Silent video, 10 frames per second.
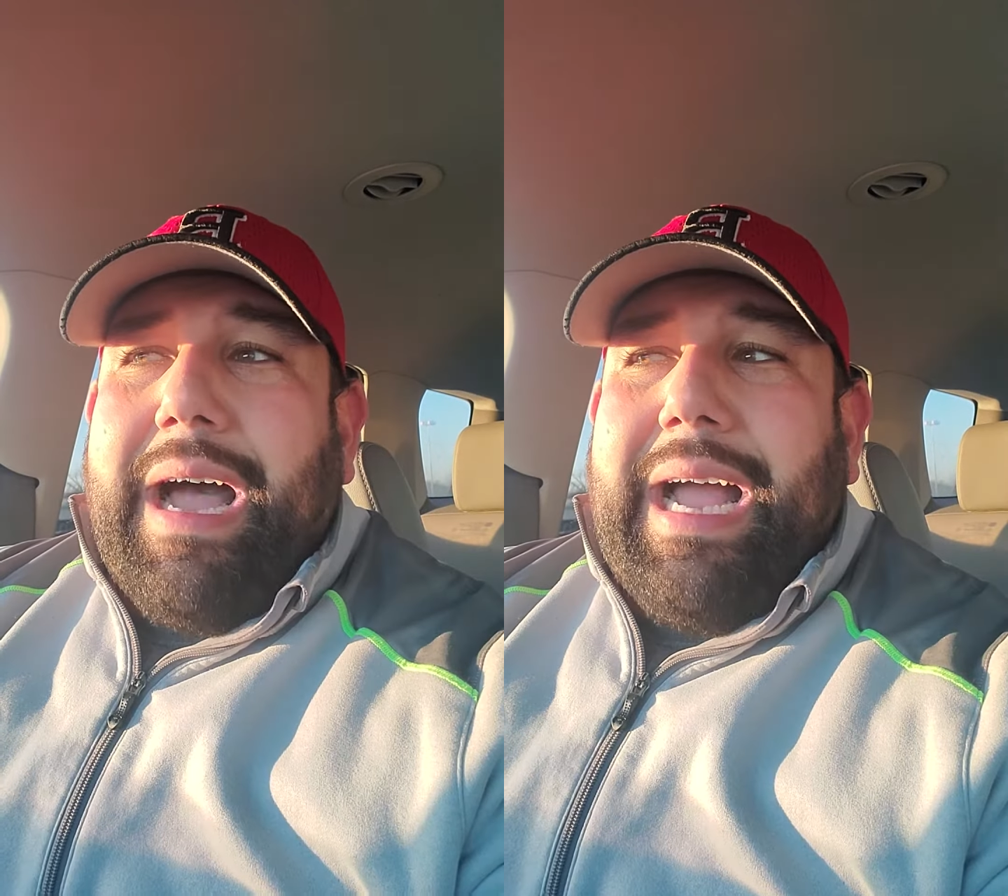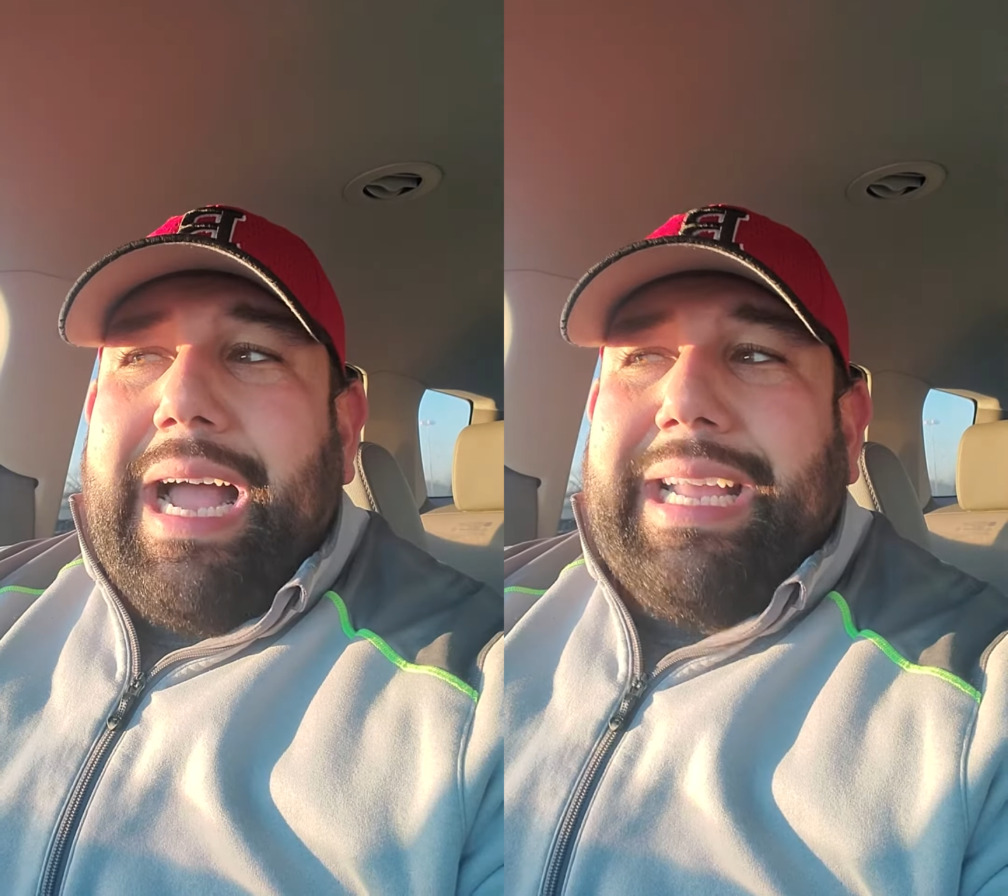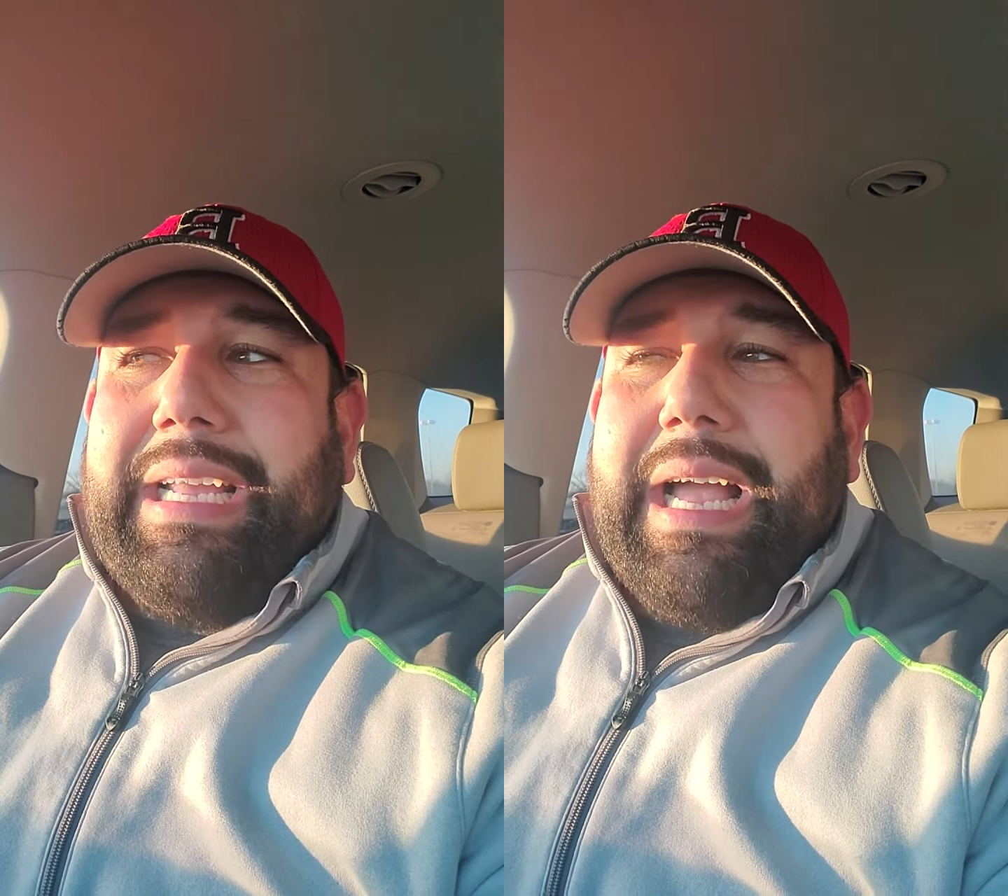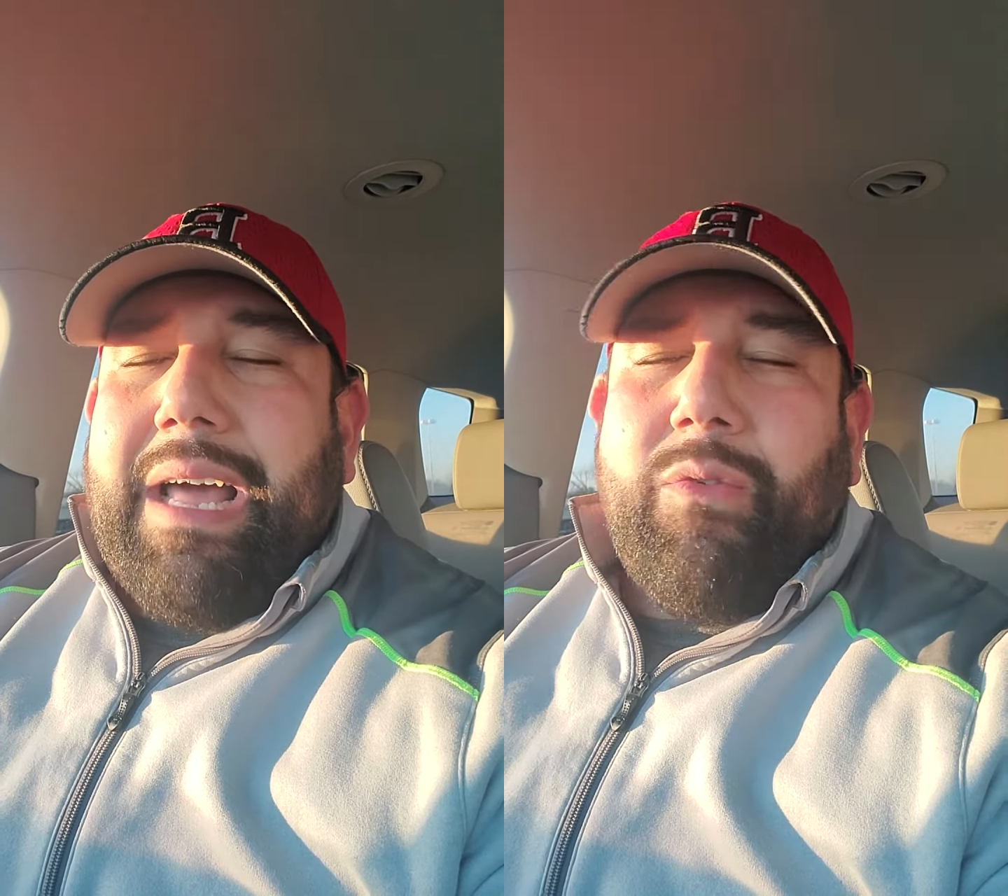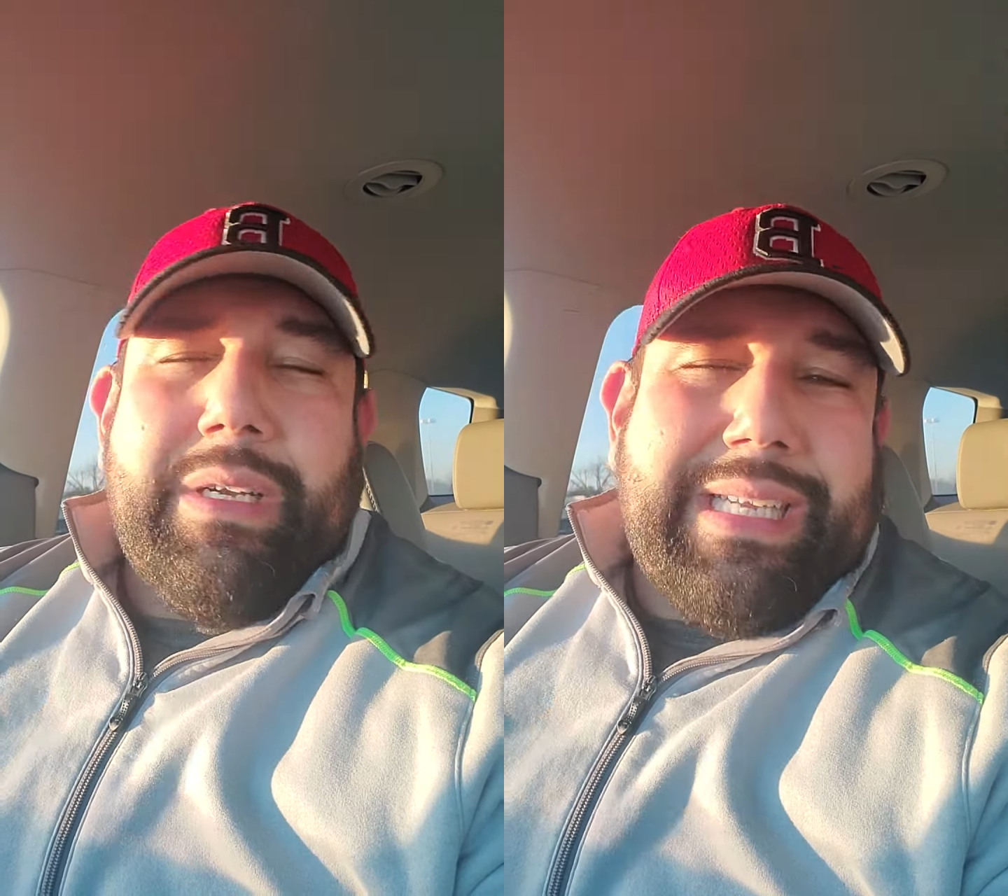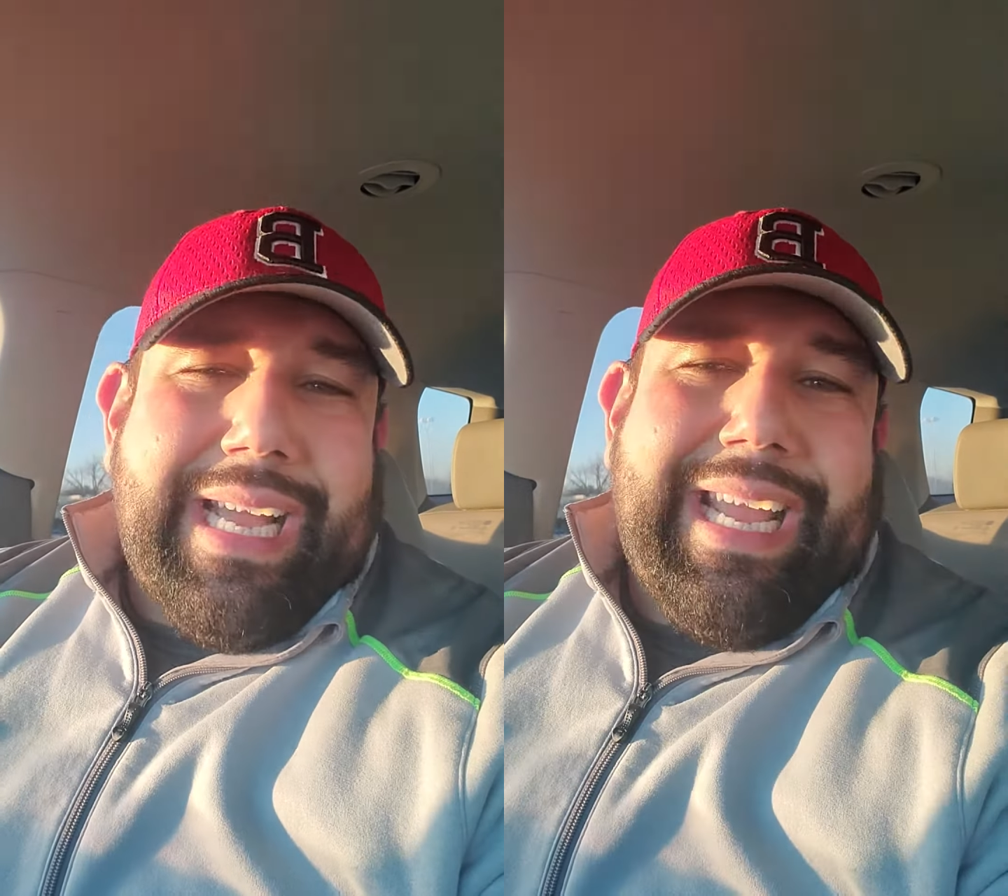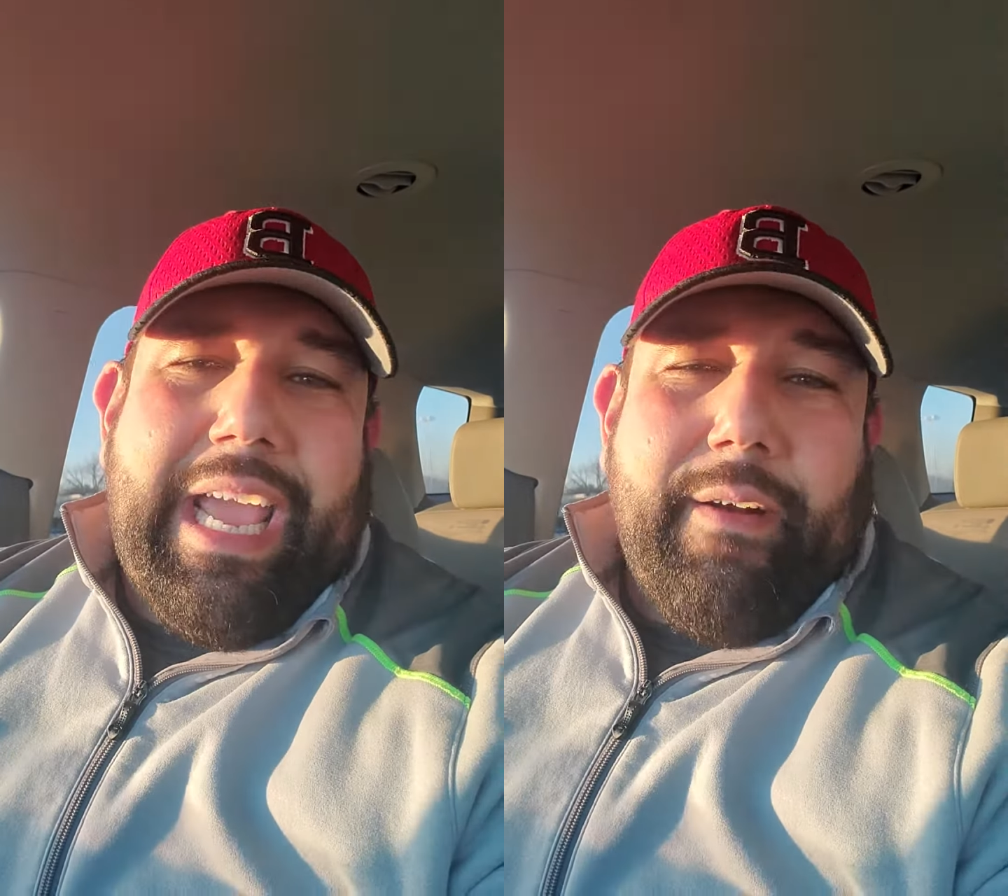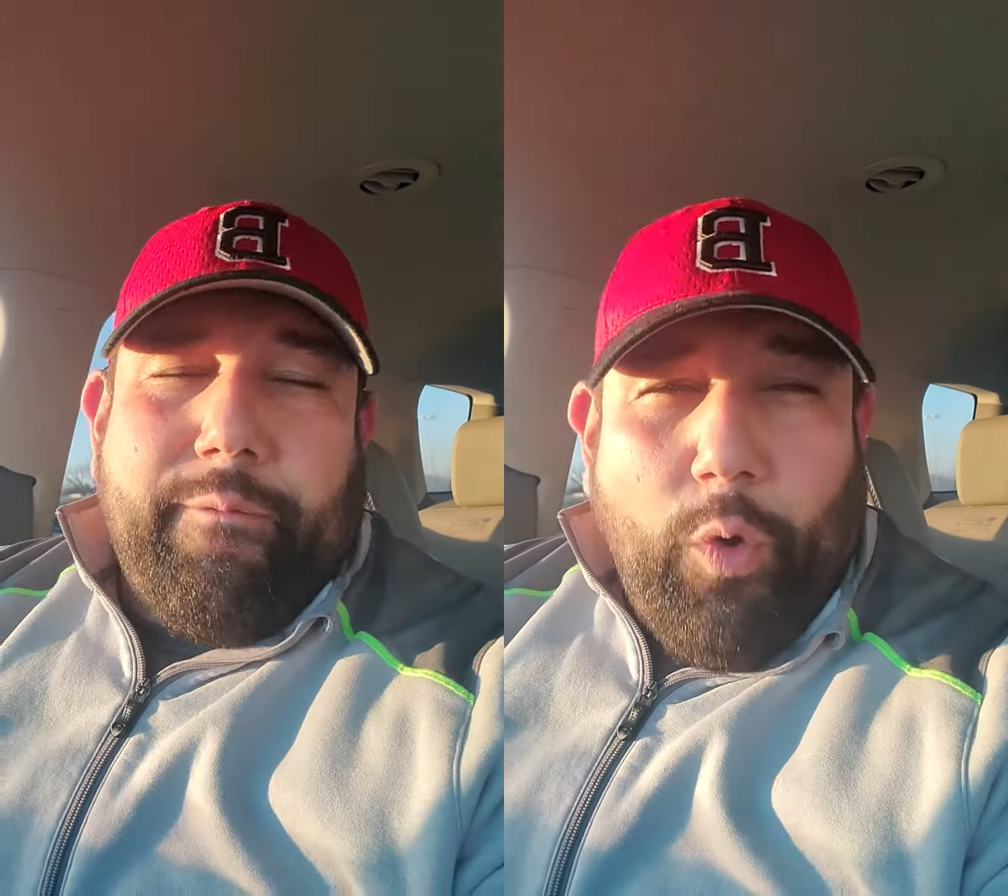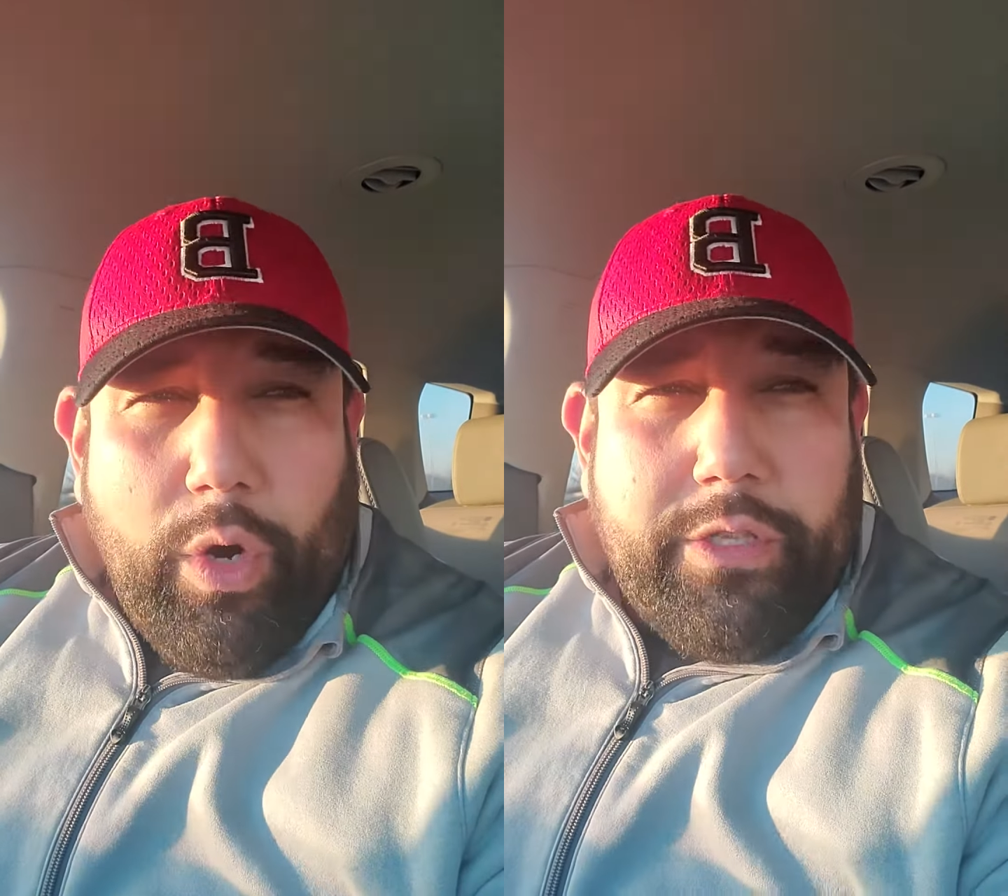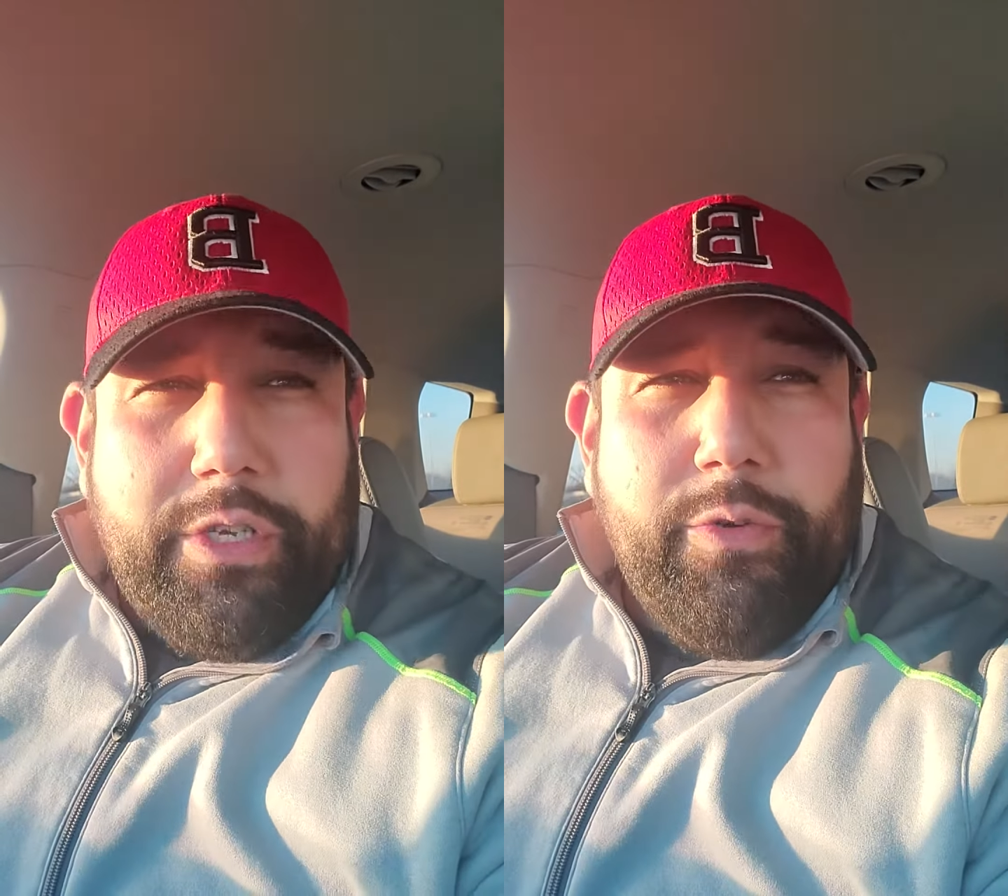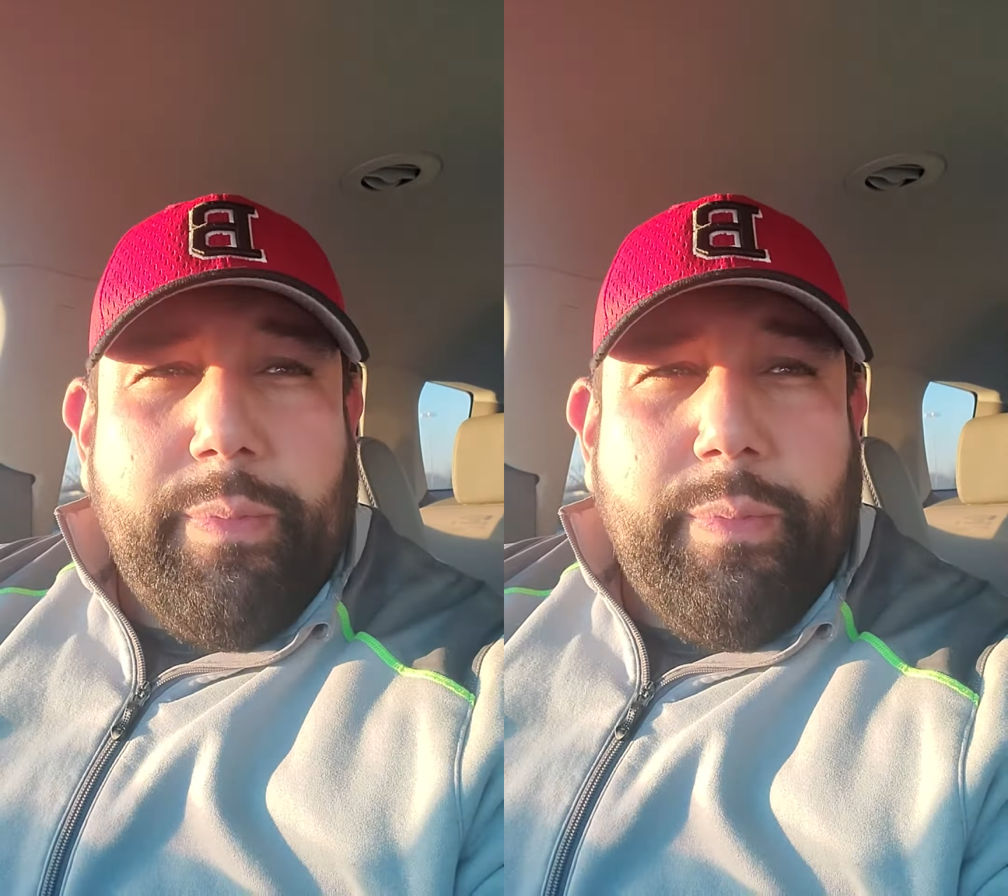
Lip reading: I don't want to say I can't afford to,